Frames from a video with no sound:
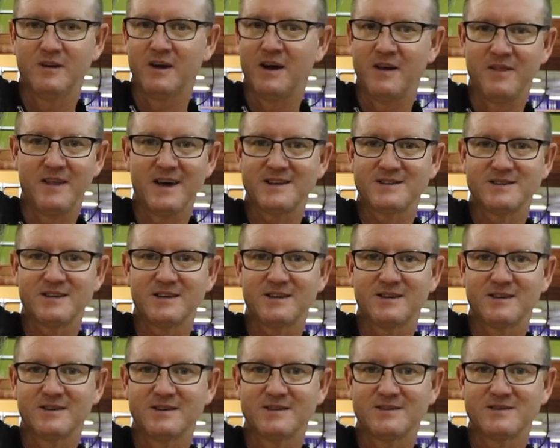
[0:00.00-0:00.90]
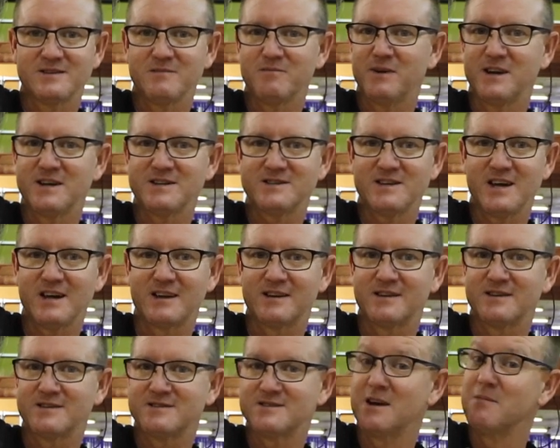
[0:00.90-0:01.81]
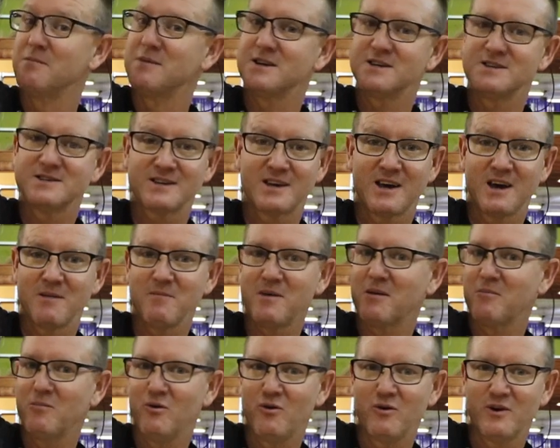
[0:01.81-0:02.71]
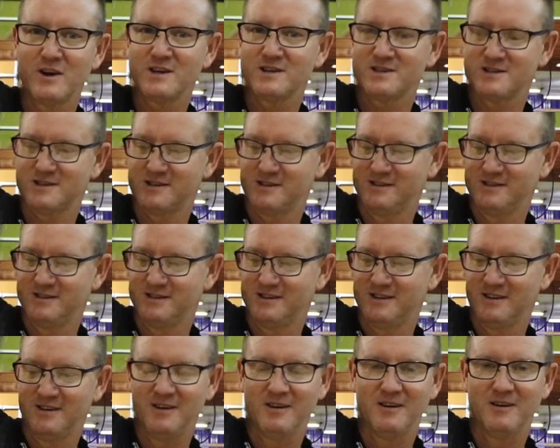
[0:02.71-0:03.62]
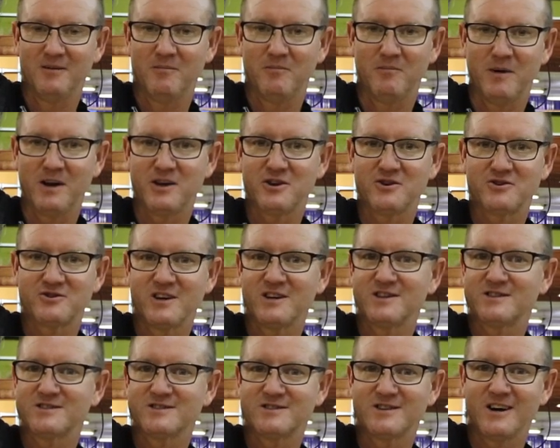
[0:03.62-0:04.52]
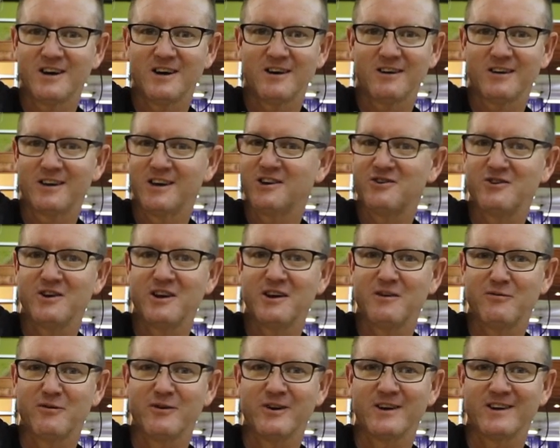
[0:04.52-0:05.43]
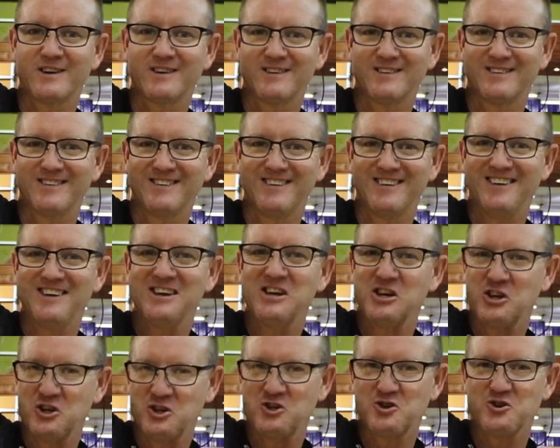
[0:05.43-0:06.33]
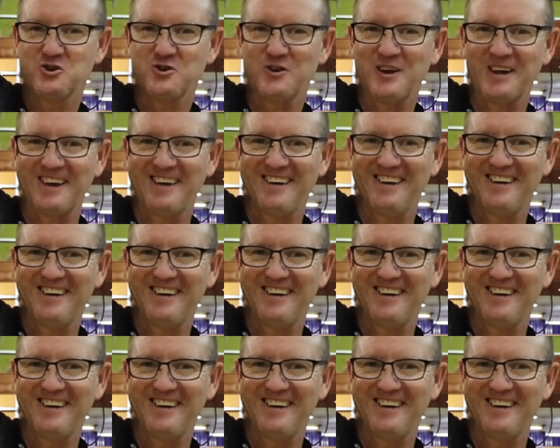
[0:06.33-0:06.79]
And that's it, simple as that. Summer is coming, boys. Make your traces now, get ready for it. Enjoy.